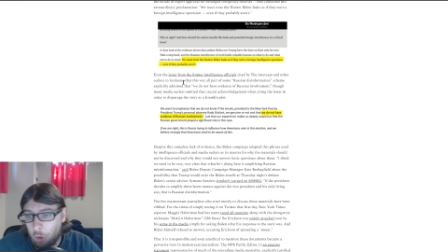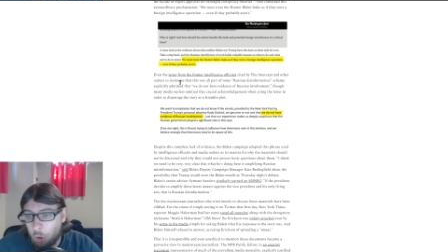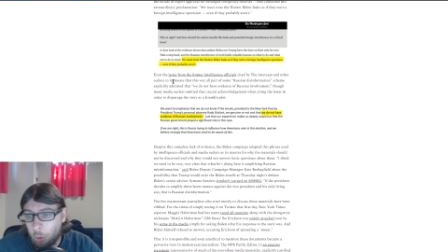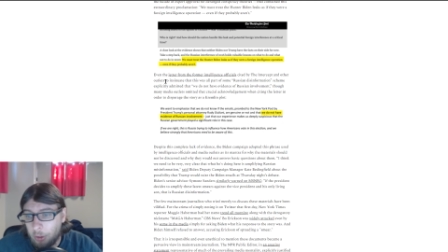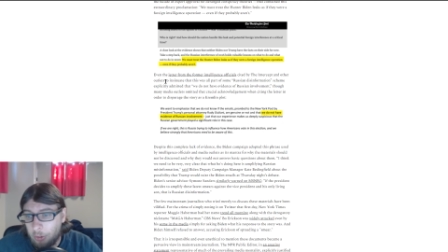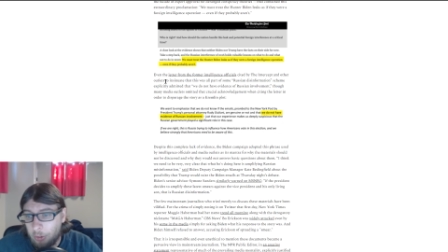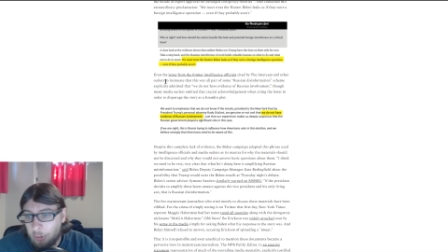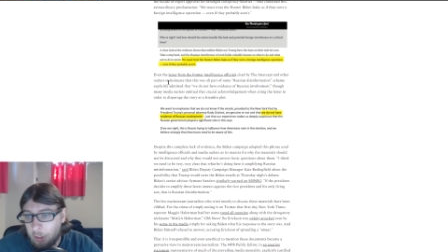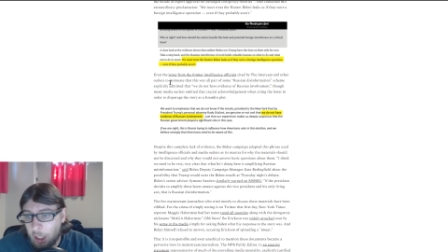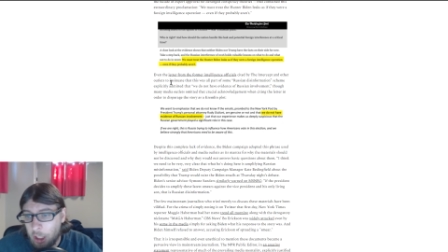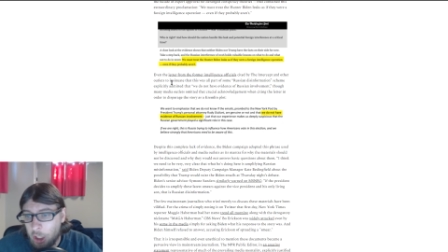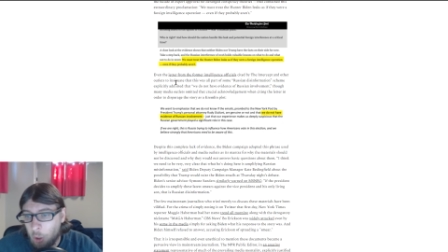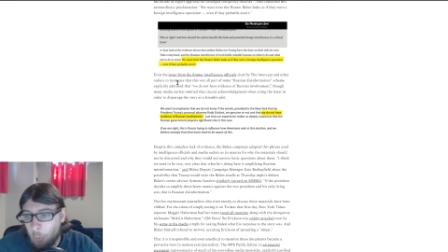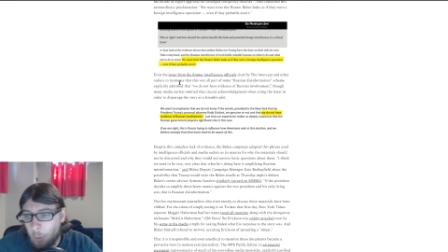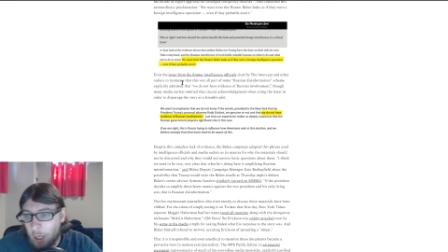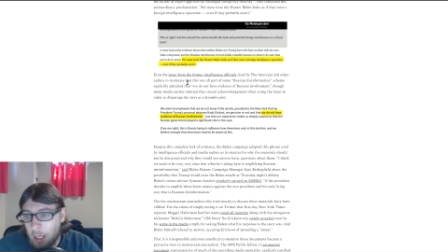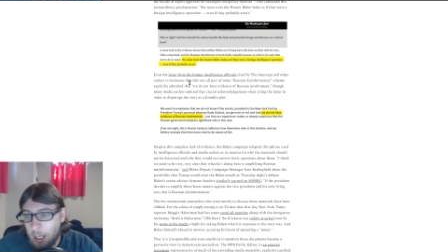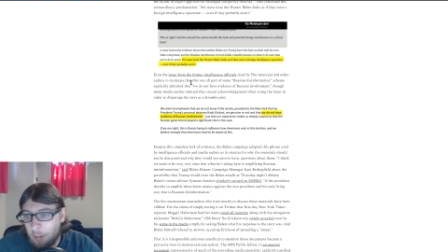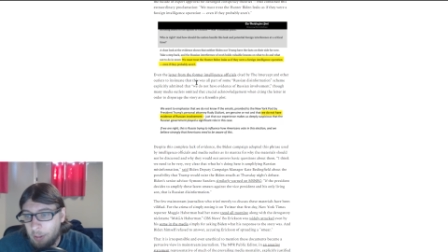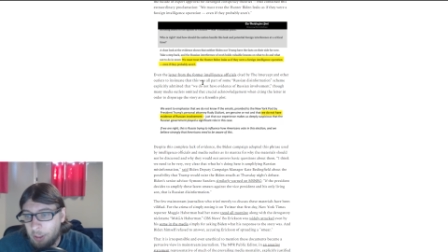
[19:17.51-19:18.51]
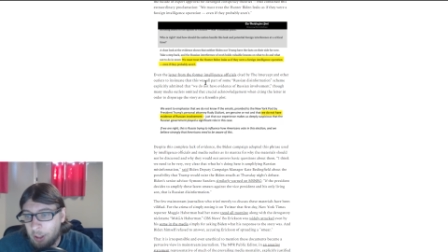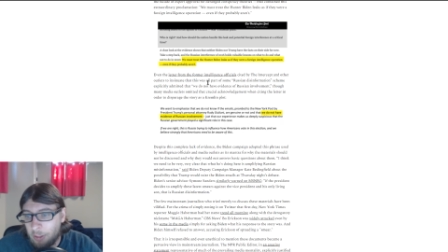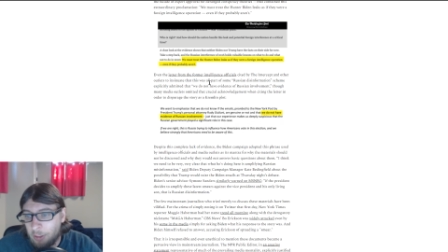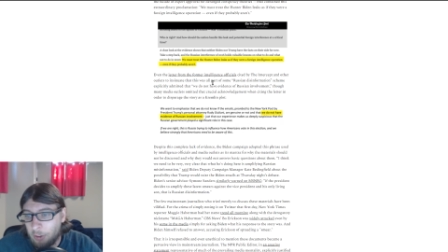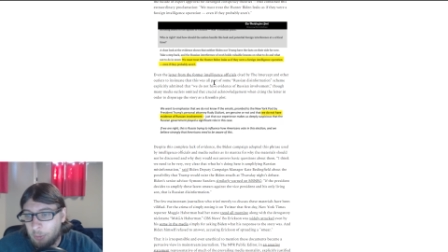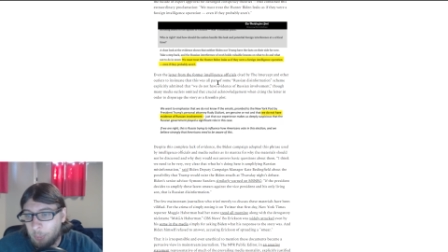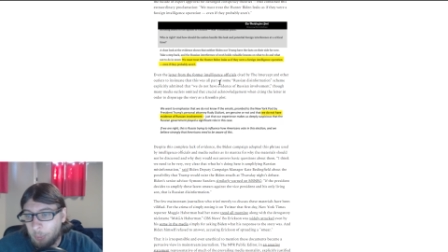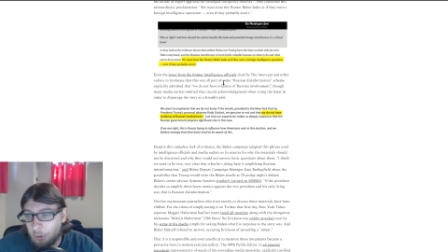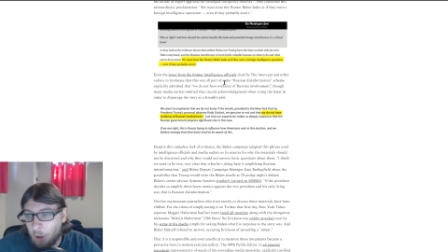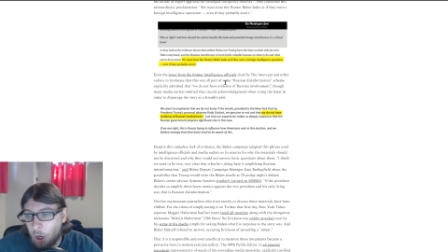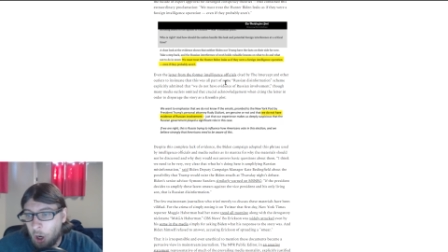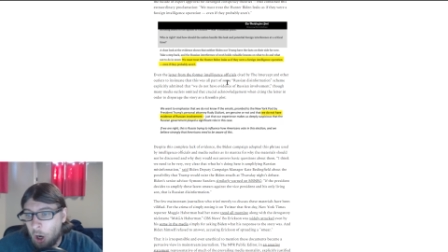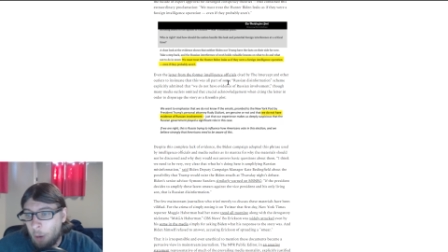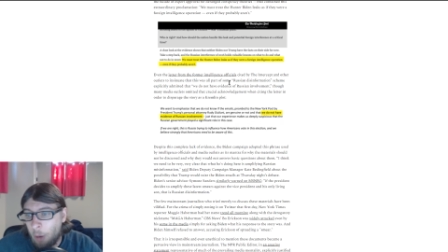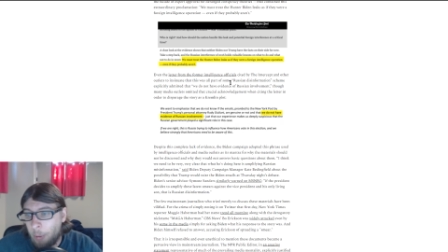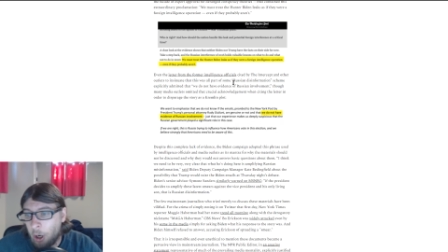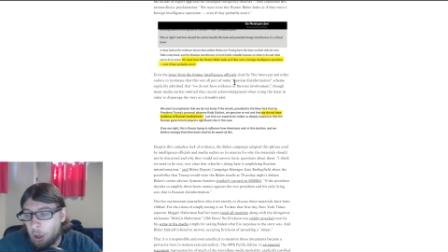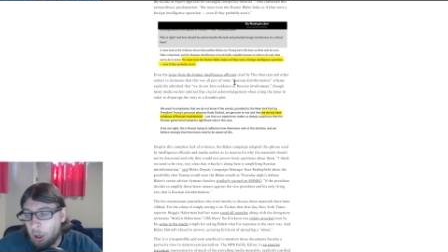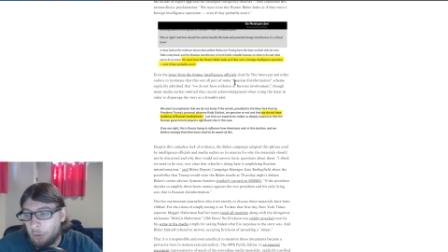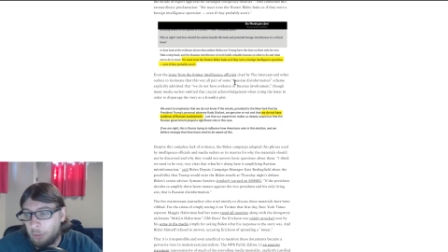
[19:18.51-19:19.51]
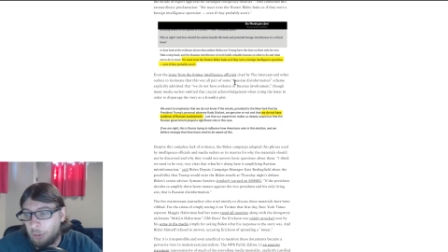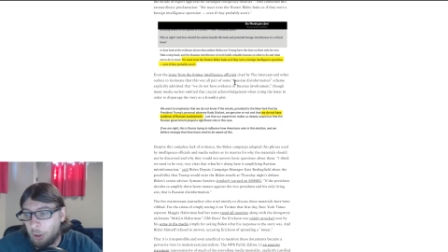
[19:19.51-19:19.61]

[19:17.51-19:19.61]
to insinuate that this was all part